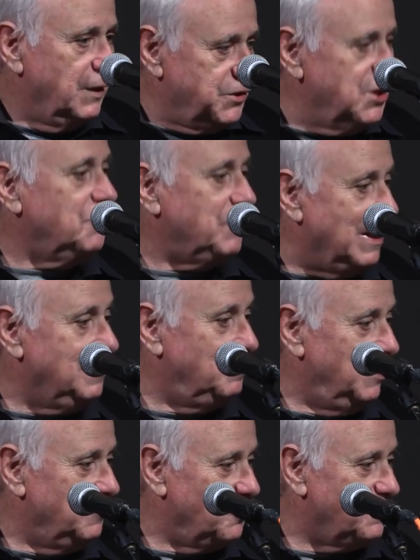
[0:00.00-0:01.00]
It's
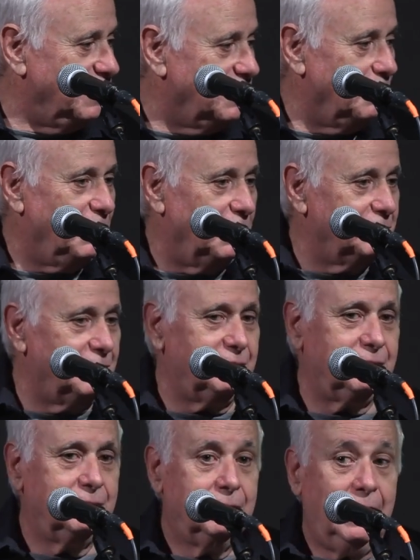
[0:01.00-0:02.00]
incredible if you think about it.
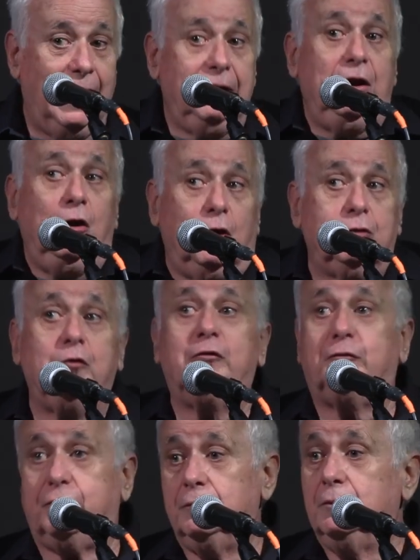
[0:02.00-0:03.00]
And a lot
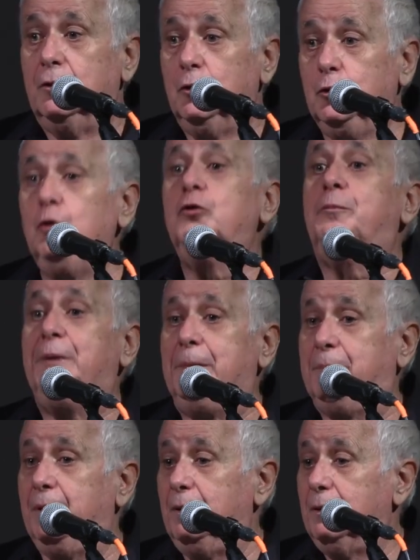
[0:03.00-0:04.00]
of good
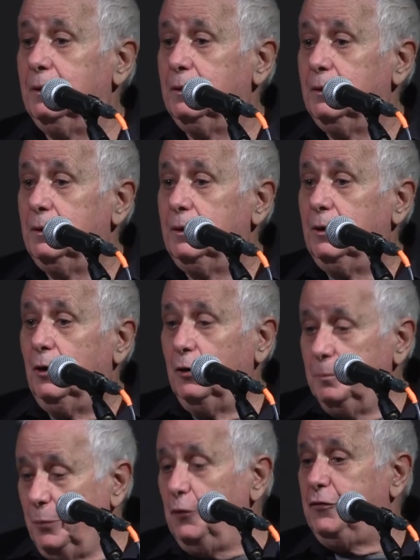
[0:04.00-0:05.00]
people
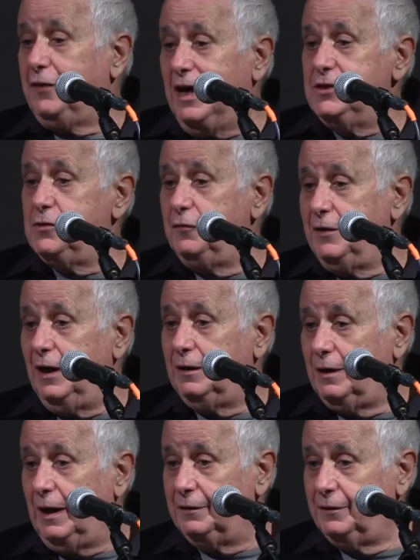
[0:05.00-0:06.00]
on both sides of the
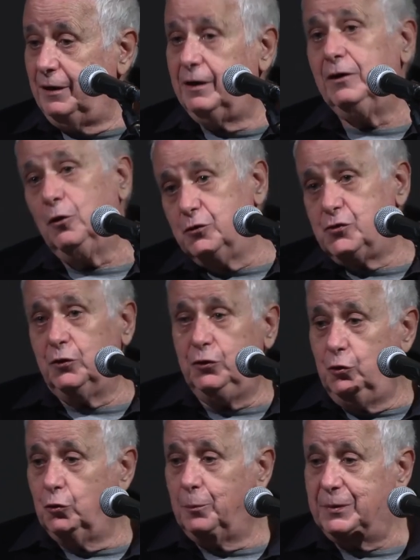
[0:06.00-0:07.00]
Atlantic and also in
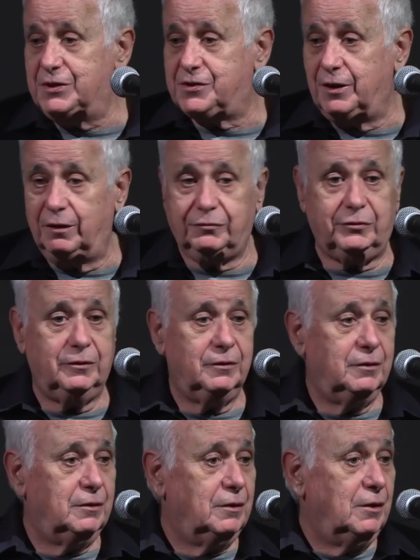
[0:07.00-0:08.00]
Europe itself
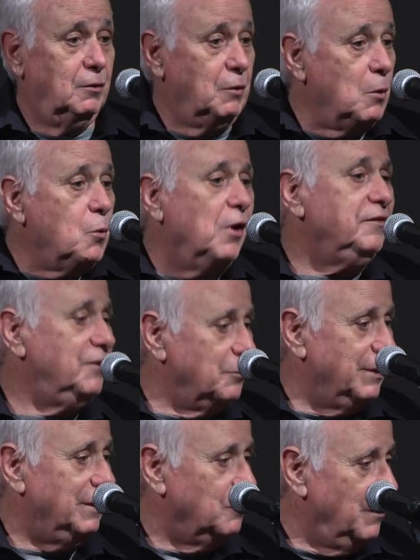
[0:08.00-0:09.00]
were
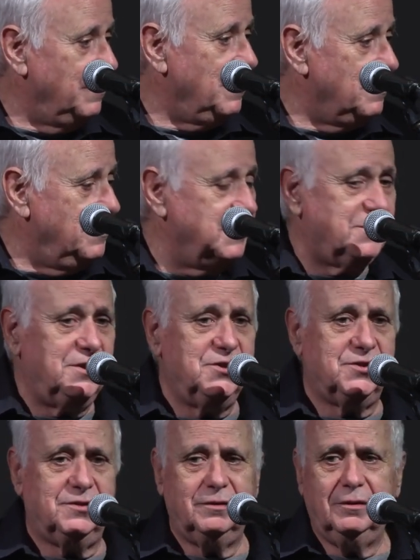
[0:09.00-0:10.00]
wondering whether this
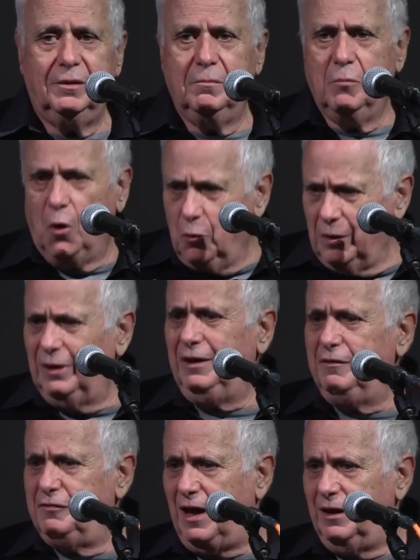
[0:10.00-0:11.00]
is
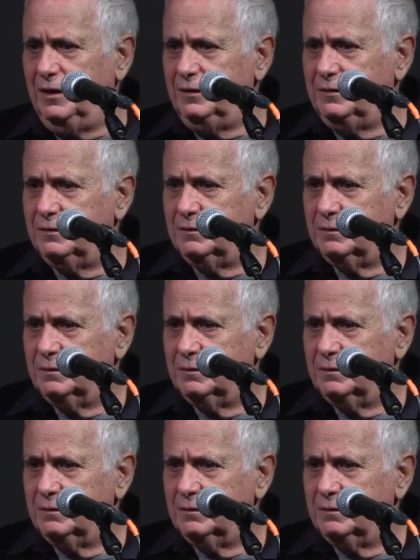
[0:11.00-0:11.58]
morally valid.